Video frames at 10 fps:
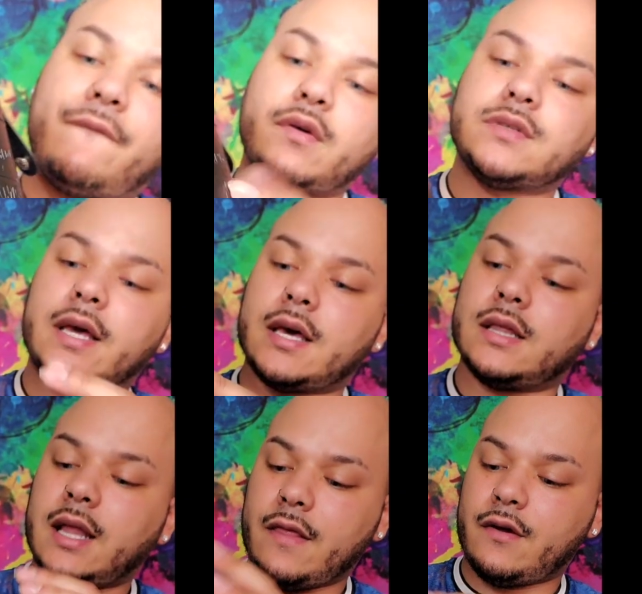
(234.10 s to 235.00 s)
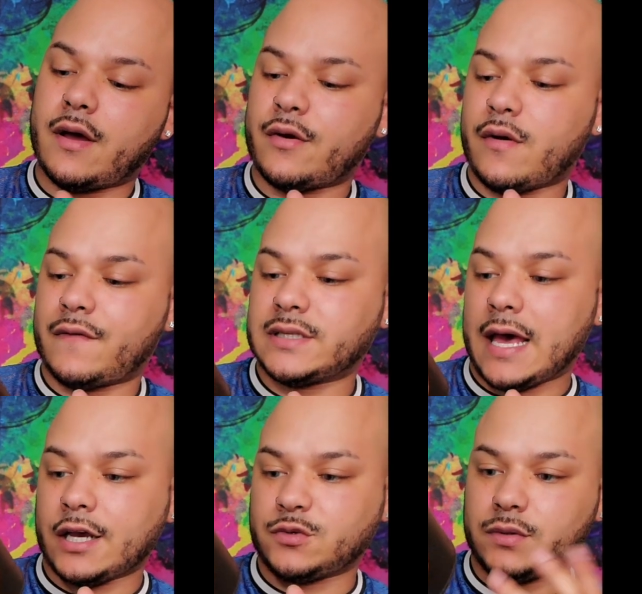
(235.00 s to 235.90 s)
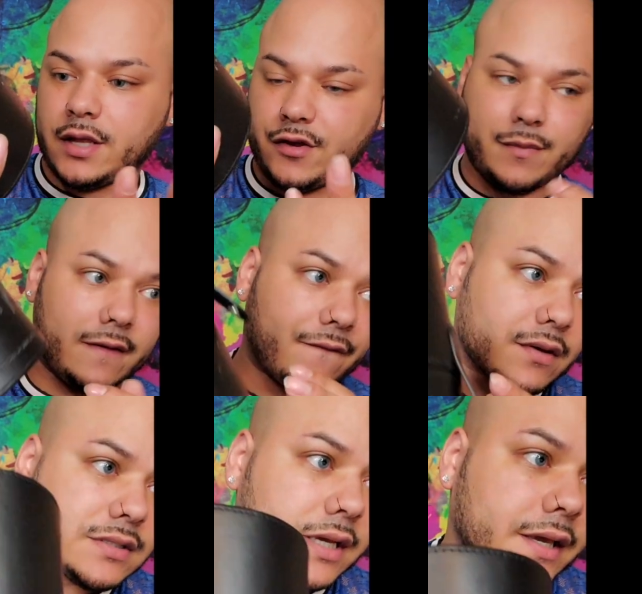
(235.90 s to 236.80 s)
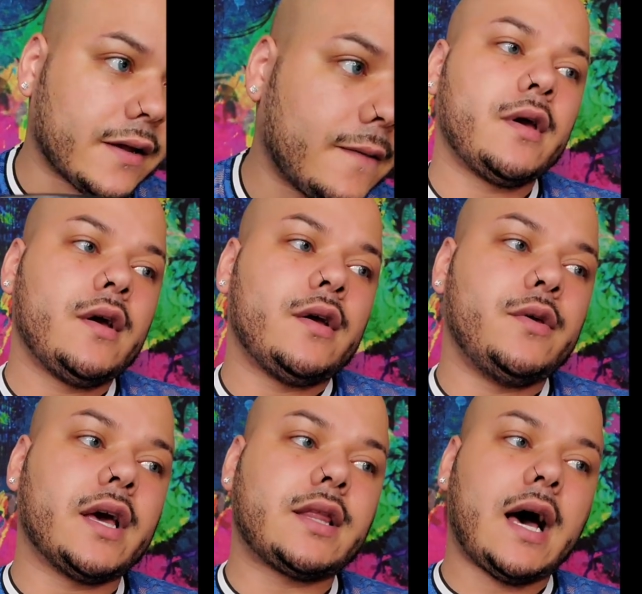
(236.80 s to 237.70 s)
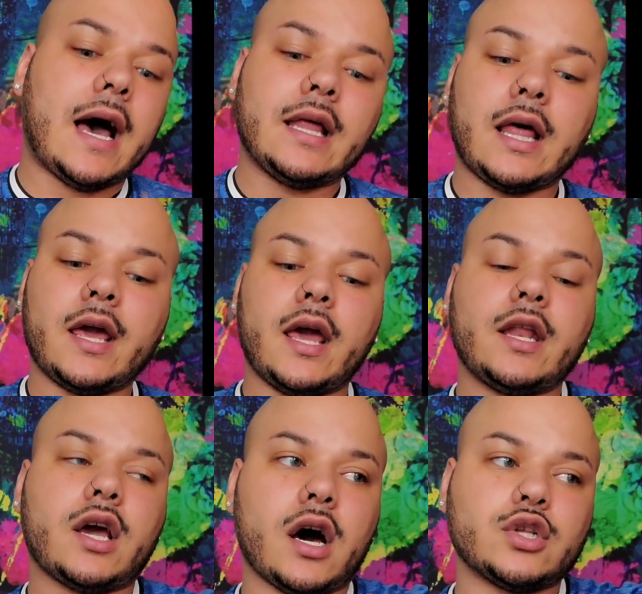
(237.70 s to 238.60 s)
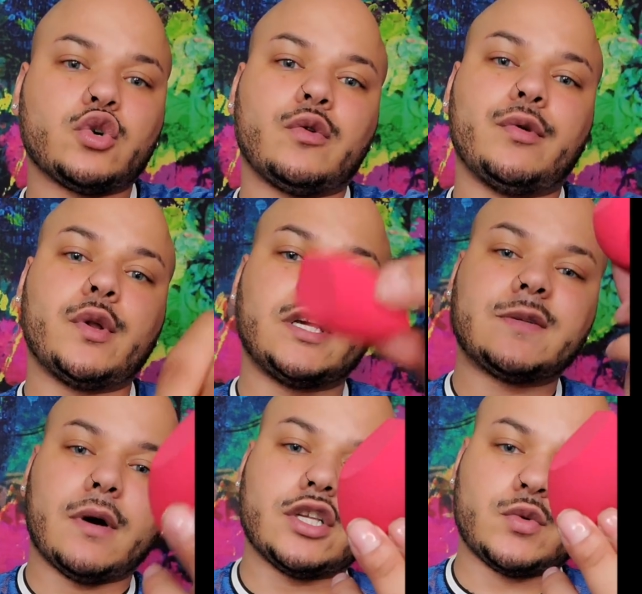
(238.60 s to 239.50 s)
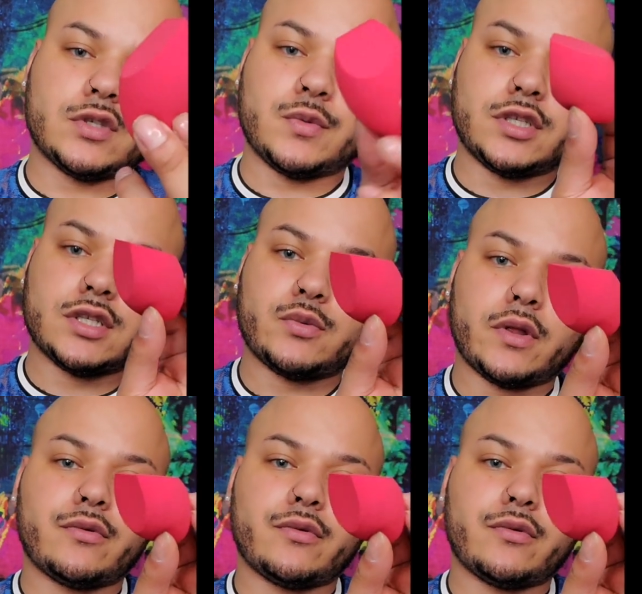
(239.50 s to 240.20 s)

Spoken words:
feels like a leather. I don't know if it's actual leather, but it feels like that. You get the Highlight and Contour Beauty Sponge, which we just went